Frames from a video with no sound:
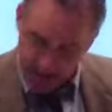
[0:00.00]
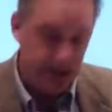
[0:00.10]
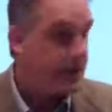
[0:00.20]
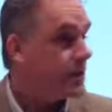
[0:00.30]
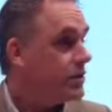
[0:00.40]

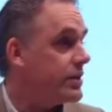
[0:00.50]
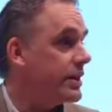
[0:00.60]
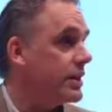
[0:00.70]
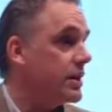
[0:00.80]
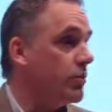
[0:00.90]
likely in
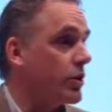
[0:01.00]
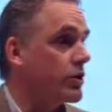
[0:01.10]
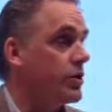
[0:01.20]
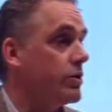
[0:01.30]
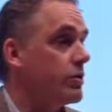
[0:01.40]
utility
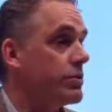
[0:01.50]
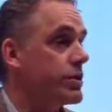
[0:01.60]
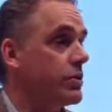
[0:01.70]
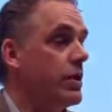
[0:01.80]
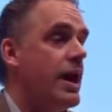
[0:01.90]
work too.
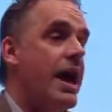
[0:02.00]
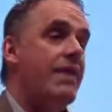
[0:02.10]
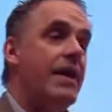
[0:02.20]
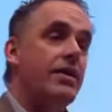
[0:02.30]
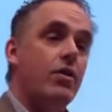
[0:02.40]
So,
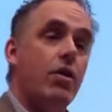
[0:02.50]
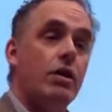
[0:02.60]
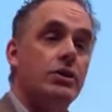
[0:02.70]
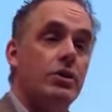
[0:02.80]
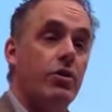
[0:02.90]
and then they're
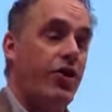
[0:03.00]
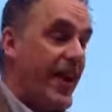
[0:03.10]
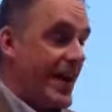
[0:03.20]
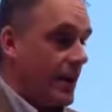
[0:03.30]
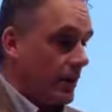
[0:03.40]
also
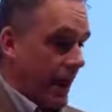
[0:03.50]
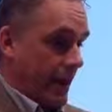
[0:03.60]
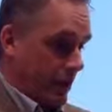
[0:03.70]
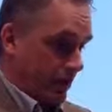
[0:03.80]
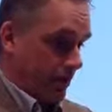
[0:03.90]
thing
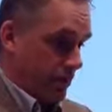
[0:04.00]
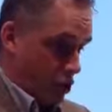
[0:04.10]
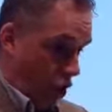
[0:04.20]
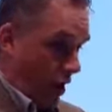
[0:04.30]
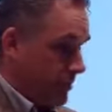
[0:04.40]
like
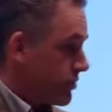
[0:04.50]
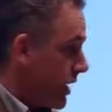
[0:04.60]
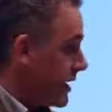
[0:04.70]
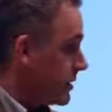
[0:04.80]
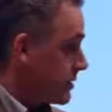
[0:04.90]
jobs, right?